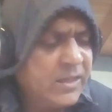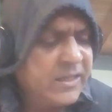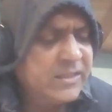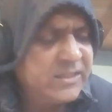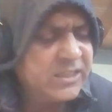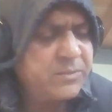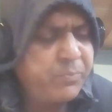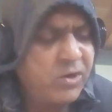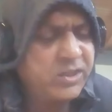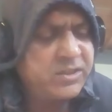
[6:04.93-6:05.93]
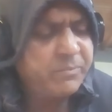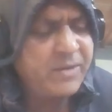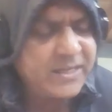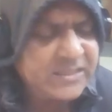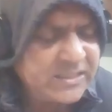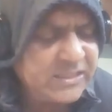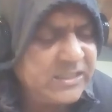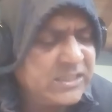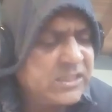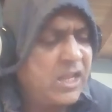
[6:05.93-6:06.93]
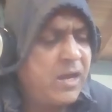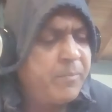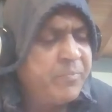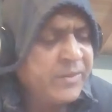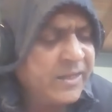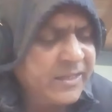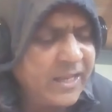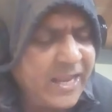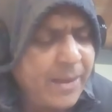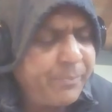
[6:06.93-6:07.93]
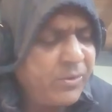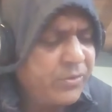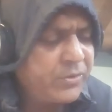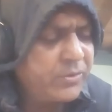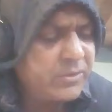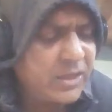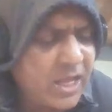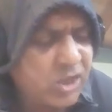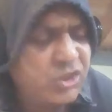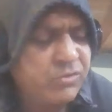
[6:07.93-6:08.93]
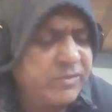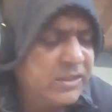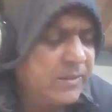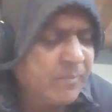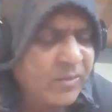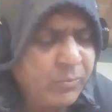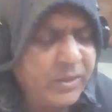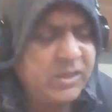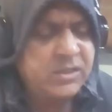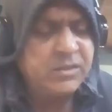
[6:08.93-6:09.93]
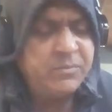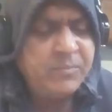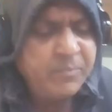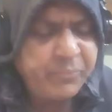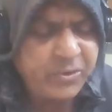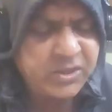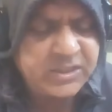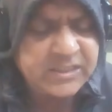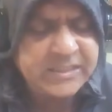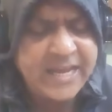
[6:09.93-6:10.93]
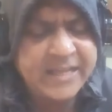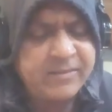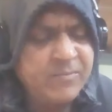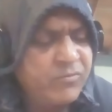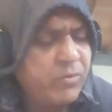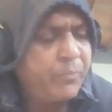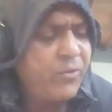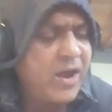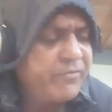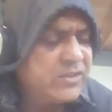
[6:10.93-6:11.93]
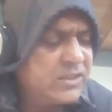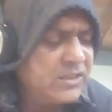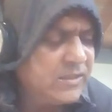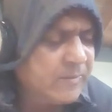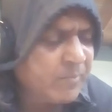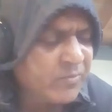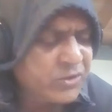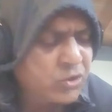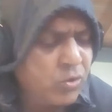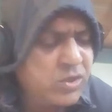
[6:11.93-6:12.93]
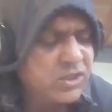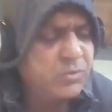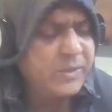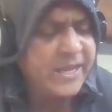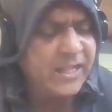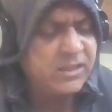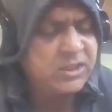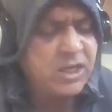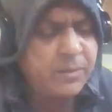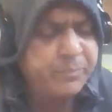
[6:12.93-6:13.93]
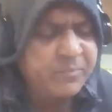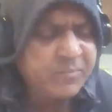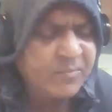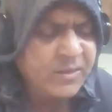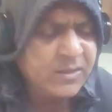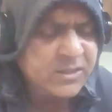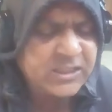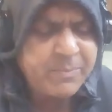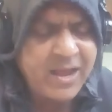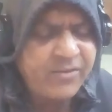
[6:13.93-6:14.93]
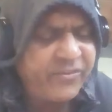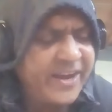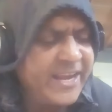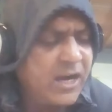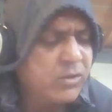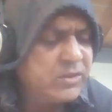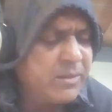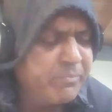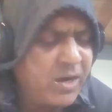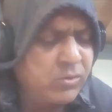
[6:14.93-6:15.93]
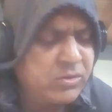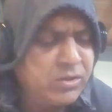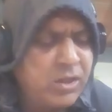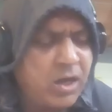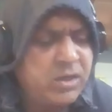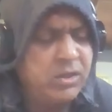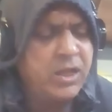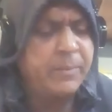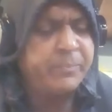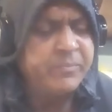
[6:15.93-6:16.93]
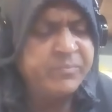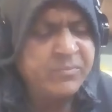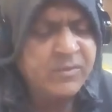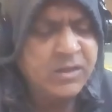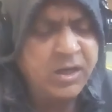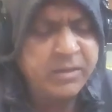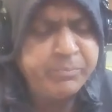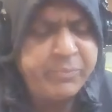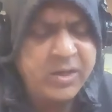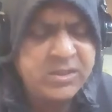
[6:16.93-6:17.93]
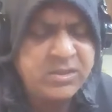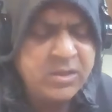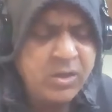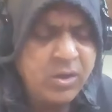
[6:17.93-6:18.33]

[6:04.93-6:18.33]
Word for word: In this part of my city slum, in the lap of luxury, we couldn't purchase that from poverty. Jokers we held up, smack fire out the mouth, knuckle up, gun bust.